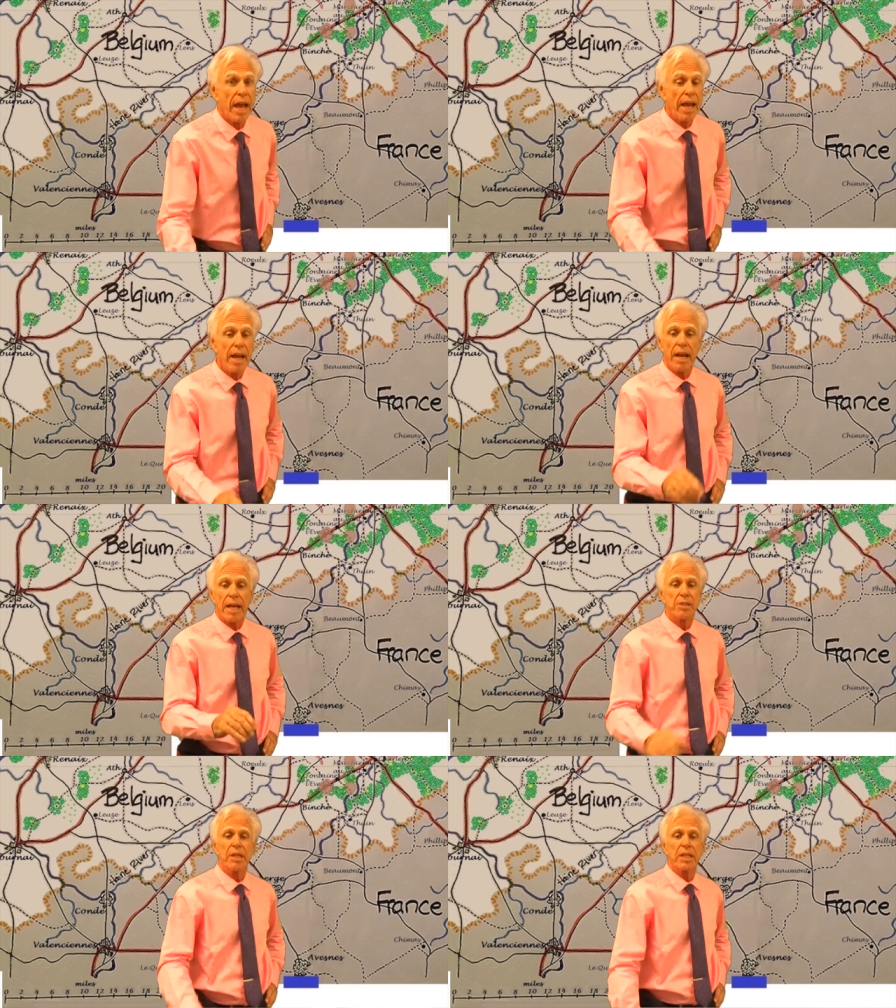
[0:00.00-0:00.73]
And
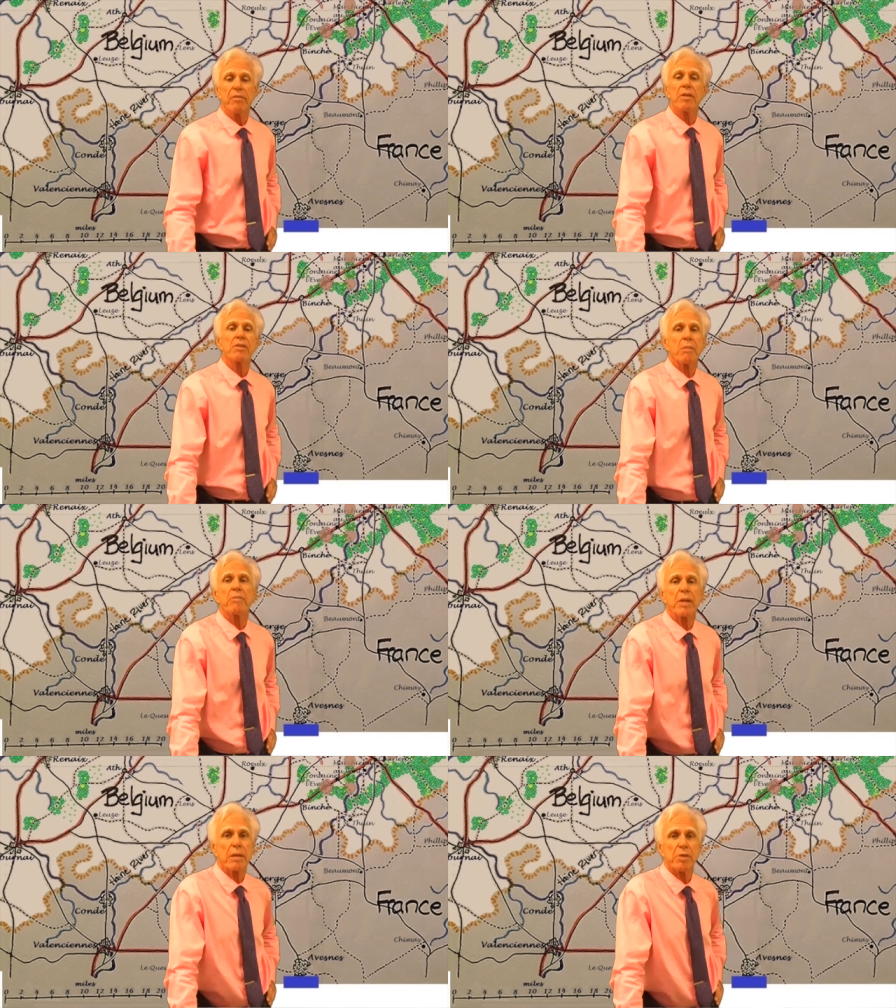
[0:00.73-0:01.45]
actually even
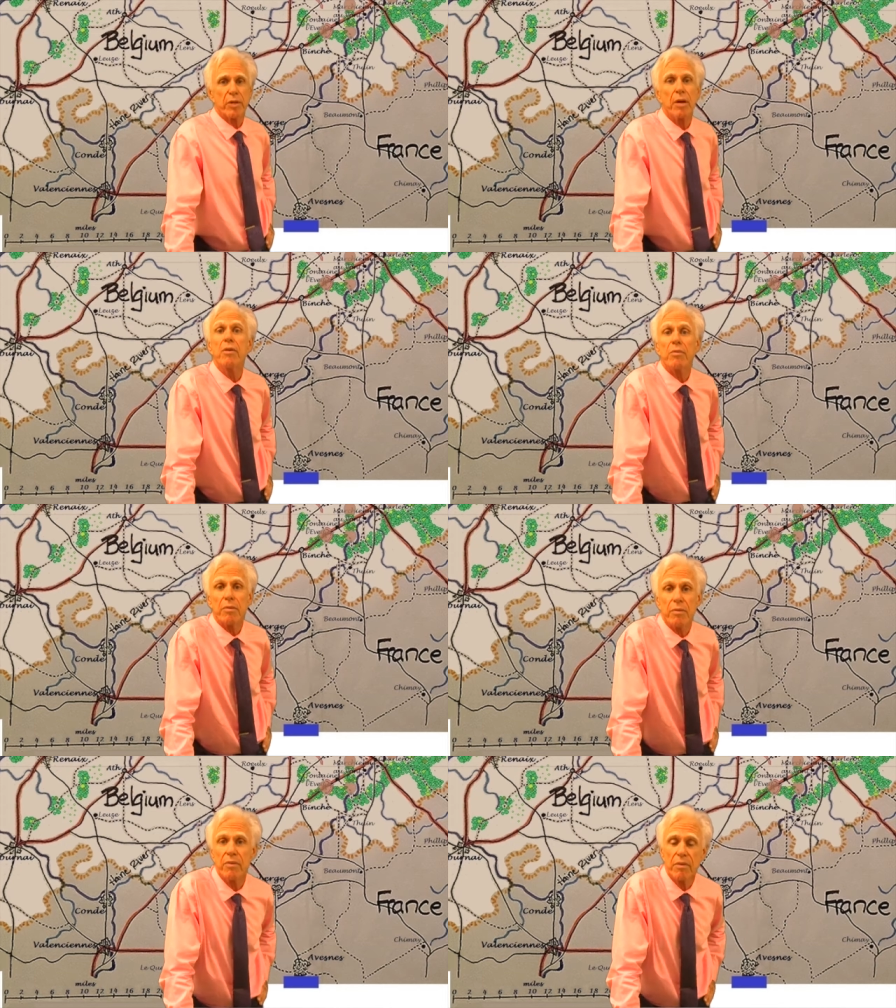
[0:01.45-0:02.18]
sometimes your
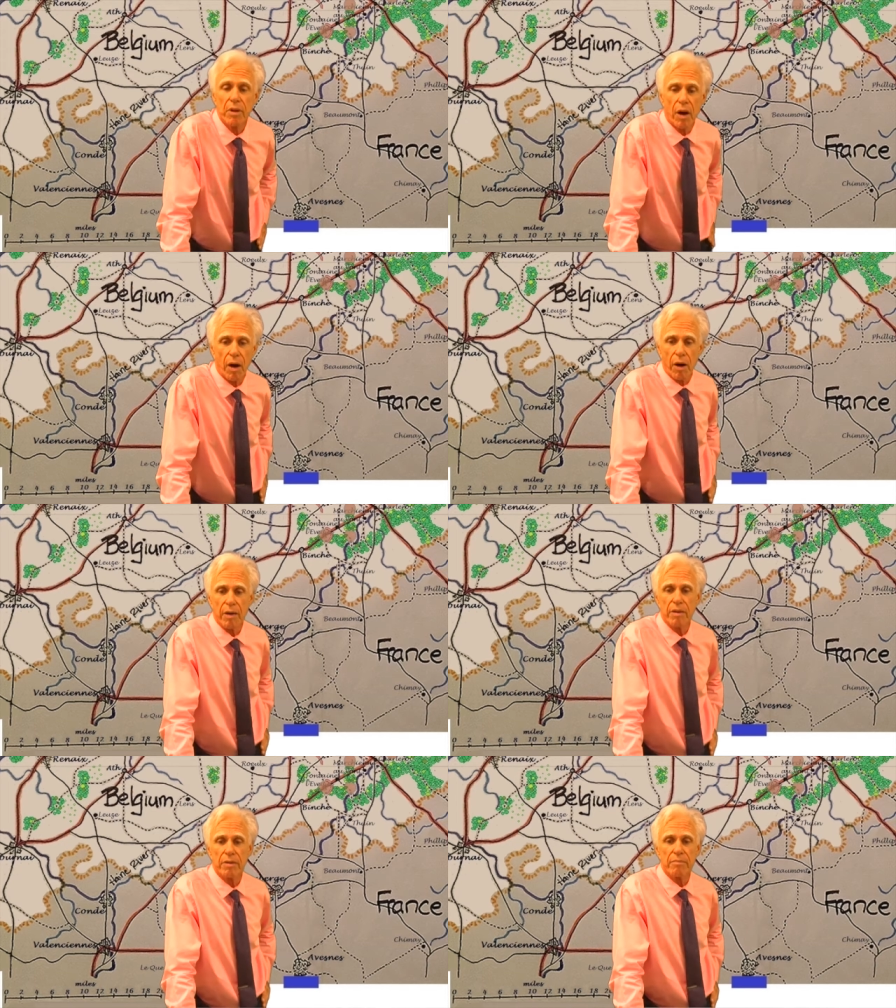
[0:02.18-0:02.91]
own are